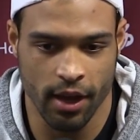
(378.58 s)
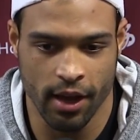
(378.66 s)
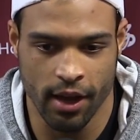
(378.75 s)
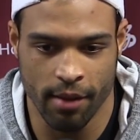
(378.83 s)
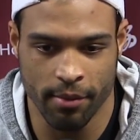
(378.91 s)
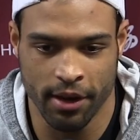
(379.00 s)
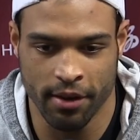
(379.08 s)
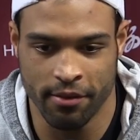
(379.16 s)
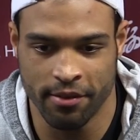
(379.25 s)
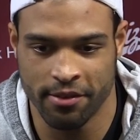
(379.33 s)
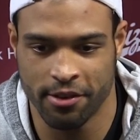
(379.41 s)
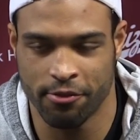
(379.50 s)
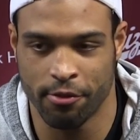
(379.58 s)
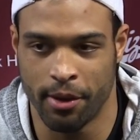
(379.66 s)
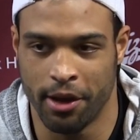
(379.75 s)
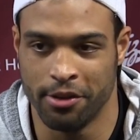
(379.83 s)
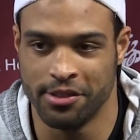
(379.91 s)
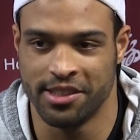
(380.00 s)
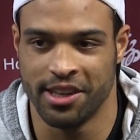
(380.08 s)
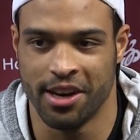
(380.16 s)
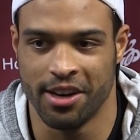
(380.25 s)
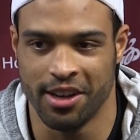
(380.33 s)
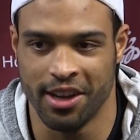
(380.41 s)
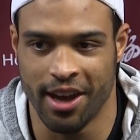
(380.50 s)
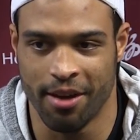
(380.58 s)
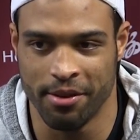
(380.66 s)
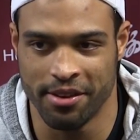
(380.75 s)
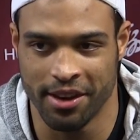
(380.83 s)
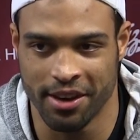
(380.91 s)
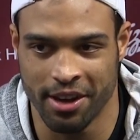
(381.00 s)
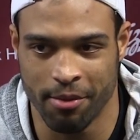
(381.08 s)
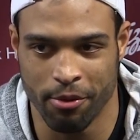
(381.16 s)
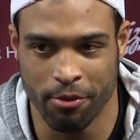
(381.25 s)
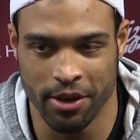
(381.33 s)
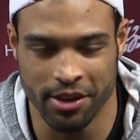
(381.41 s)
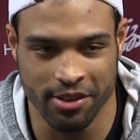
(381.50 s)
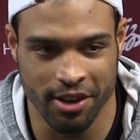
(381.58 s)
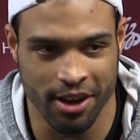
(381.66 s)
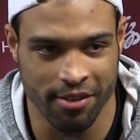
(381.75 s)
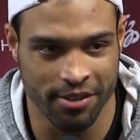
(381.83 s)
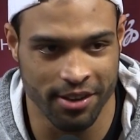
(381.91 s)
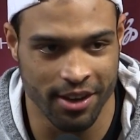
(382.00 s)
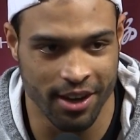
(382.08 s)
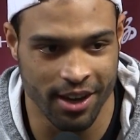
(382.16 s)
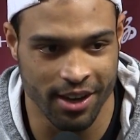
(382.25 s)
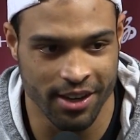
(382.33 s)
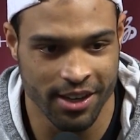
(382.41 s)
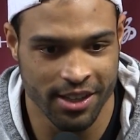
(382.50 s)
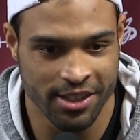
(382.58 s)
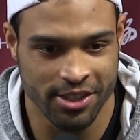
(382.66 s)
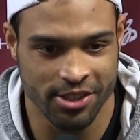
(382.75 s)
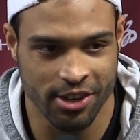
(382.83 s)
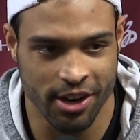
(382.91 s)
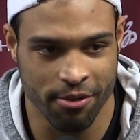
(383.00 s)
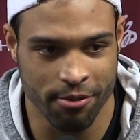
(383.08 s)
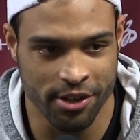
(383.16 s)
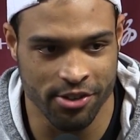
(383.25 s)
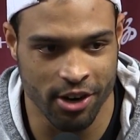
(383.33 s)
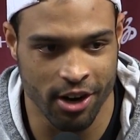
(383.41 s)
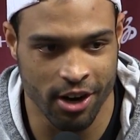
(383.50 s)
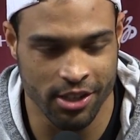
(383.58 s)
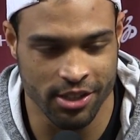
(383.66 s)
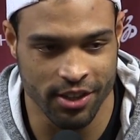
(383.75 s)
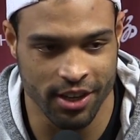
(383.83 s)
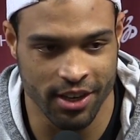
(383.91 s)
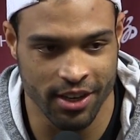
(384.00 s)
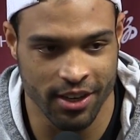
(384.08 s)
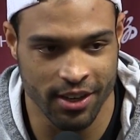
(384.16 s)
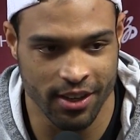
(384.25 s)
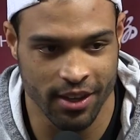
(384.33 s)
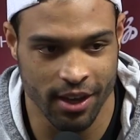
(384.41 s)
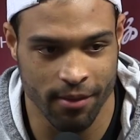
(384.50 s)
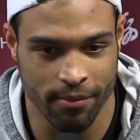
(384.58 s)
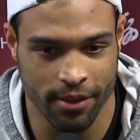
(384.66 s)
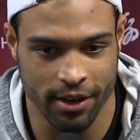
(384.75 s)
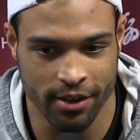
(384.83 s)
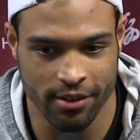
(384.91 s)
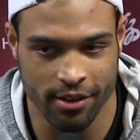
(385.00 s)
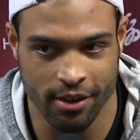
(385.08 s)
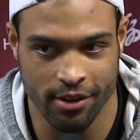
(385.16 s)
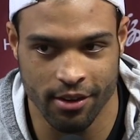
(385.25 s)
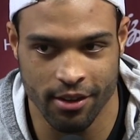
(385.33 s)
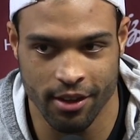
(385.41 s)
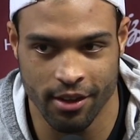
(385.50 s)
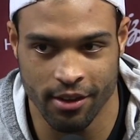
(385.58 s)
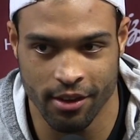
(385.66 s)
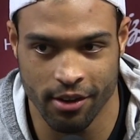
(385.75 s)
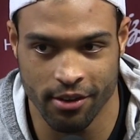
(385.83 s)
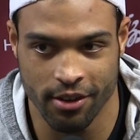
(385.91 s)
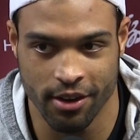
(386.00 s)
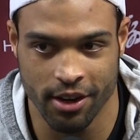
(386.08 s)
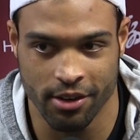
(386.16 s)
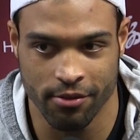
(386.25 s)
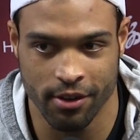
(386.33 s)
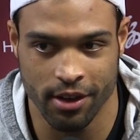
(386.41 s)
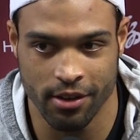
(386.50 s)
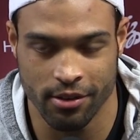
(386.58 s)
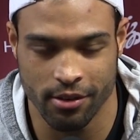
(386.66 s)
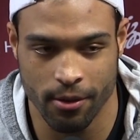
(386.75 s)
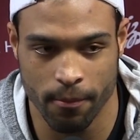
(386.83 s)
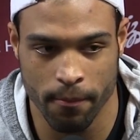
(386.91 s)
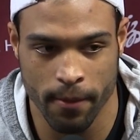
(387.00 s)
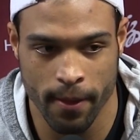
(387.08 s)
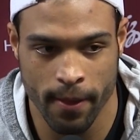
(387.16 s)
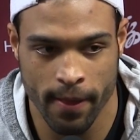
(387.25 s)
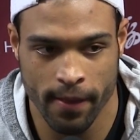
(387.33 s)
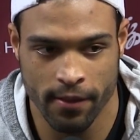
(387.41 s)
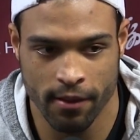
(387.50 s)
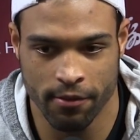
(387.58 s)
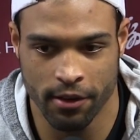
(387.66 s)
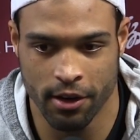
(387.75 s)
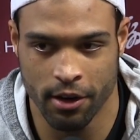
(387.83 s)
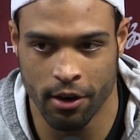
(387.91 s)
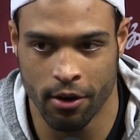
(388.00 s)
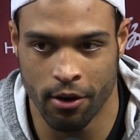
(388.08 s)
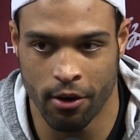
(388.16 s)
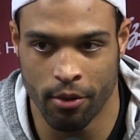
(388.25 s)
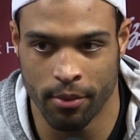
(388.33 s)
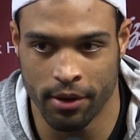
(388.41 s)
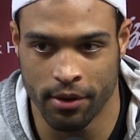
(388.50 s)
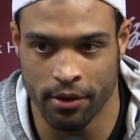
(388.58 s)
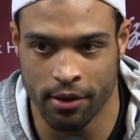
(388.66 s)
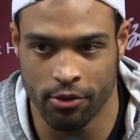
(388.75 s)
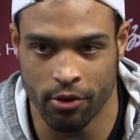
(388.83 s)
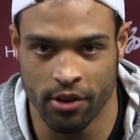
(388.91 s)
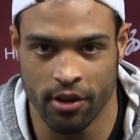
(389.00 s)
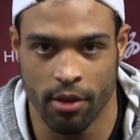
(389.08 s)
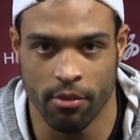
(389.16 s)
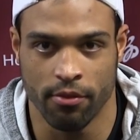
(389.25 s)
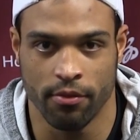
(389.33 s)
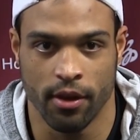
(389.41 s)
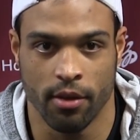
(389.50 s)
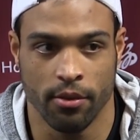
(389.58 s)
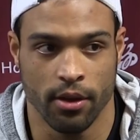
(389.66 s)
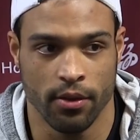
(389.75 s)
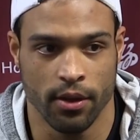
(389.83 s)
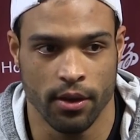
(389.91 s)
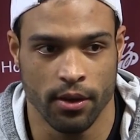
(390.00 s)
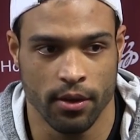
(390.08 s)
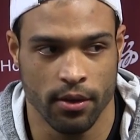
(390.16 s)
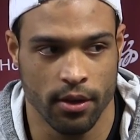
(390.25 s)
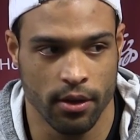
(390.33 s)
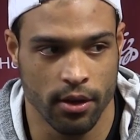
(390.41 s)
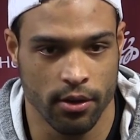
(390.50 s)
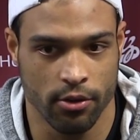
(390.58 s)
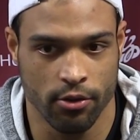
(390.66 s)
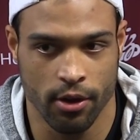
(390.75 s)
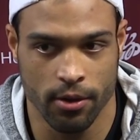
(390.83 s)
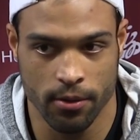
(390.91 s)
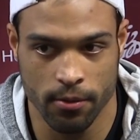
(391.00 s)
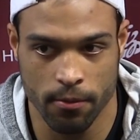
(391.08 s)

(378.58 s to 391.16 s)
I mean, just for my own sanity, I'm going to take a couple of weeks off and just try to recharge, and then it's on to the next phase. So definitely going to go home and enjoy time with the family, and then get to training.